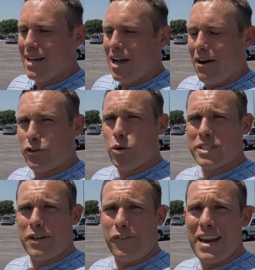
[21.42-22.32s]
Of
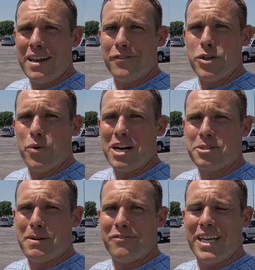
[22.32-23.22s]
course, if any of you
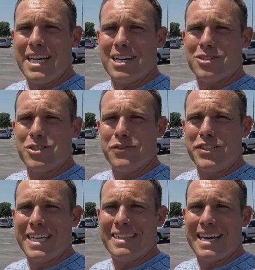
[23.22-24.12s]
watch my videos, you've
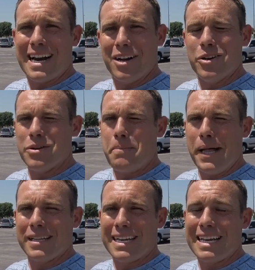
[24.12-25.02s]
seen that I own a
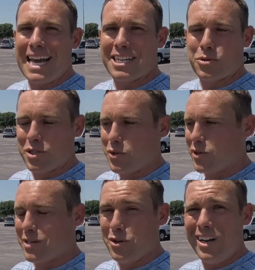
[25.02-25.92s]
Pelican Catch
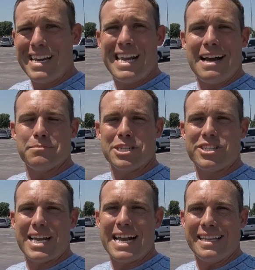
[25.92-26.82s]
120. Well, I didn't have much
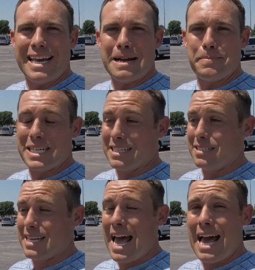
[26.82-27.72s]
say in that
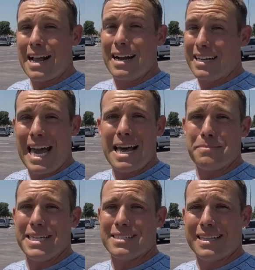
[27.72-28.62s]
because
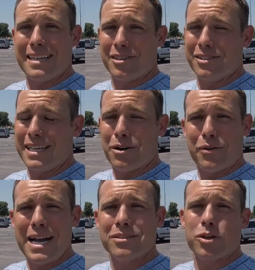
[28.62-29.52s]
Academy is literally
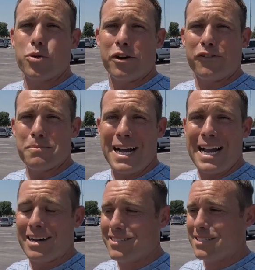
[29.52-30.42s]
around the corner from my
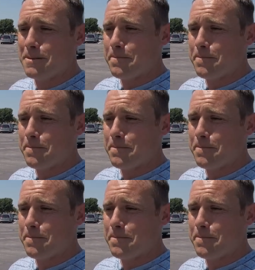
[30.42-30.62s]
house,